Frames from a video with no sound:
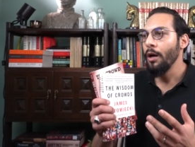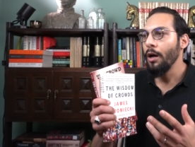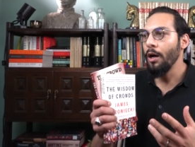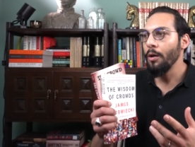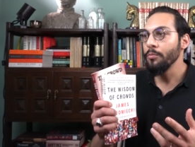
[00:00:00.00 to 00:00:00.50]

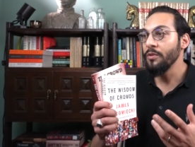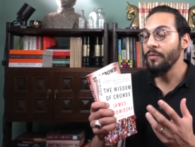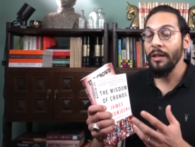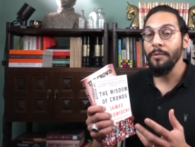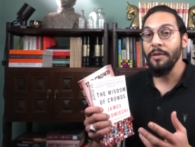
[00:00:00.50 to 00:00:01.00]
um,
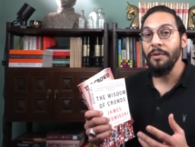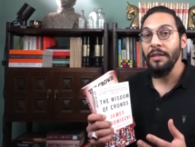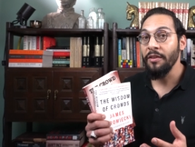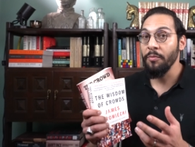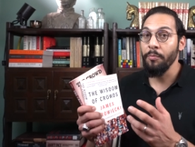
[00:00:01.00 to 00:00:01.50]
develop something
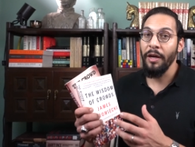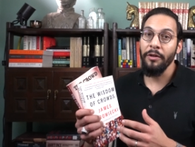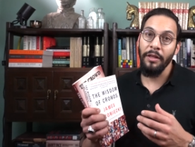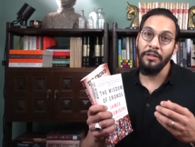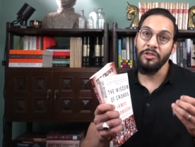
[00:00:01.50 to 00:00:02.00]
that's
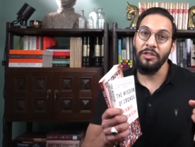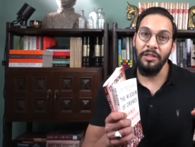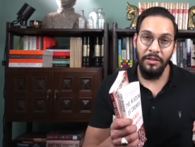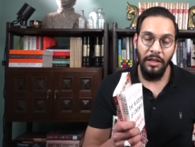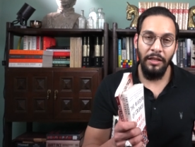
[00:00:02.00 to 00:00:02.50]
better than just
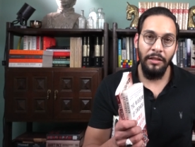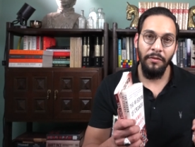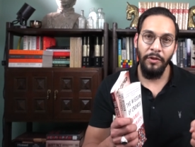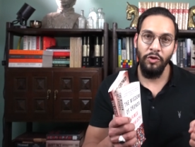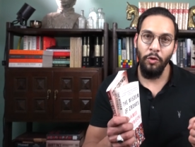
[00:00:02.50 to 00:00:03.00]
an
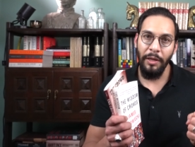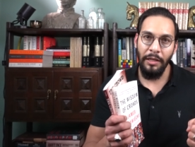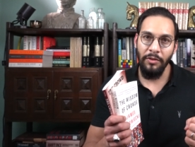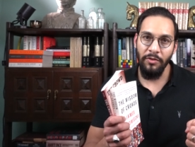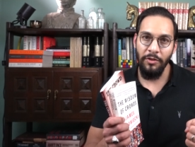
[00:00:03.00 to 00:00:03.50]
individual
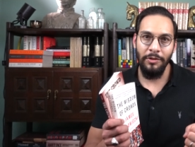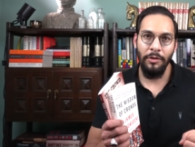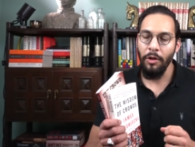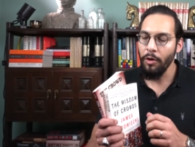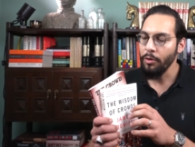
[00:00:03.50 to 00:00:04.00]
making decision
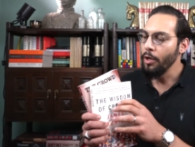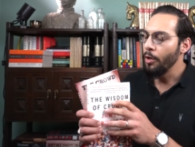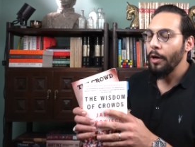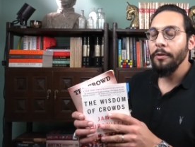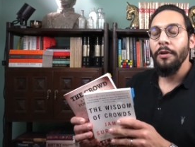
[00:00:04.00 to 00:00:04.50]
alone,
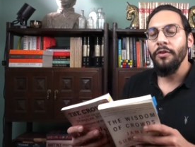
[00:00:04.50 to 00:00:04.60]
right?